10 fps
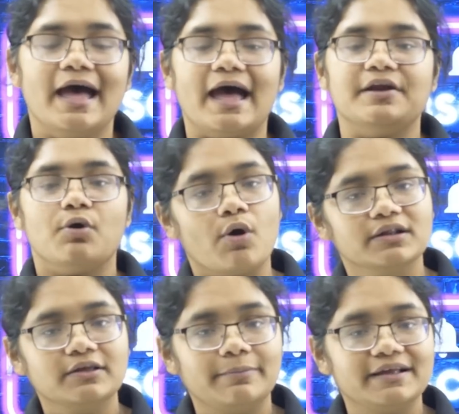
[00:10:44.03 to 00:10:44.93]
and all
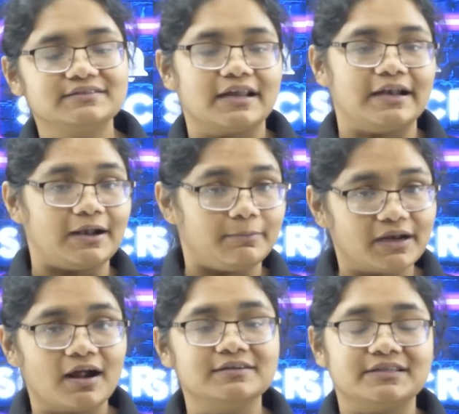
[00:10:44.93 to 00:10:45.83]
the best, and admit
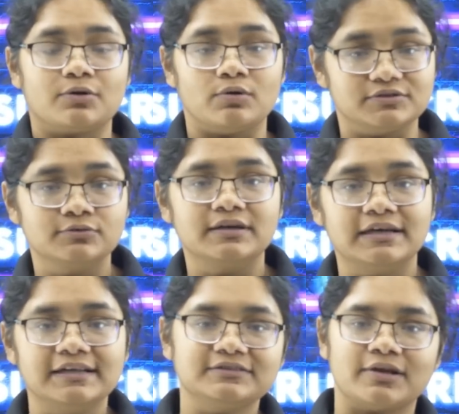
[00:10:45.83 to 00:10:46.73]
cards are also
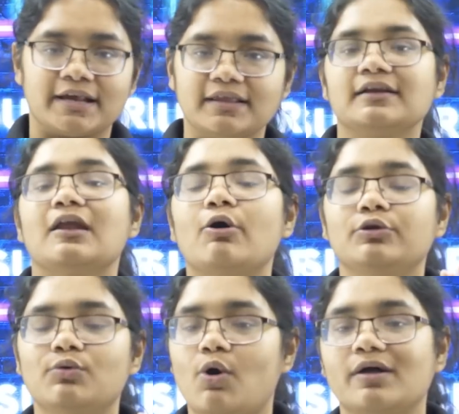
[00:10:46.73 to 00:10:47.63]
released. So I think now
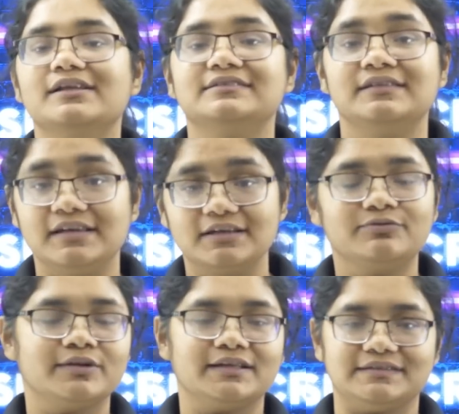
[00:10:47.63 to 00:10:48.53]
you all are serious
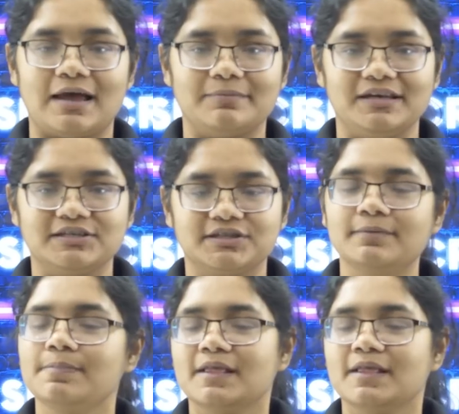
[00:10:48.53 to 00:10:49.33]
for the examination.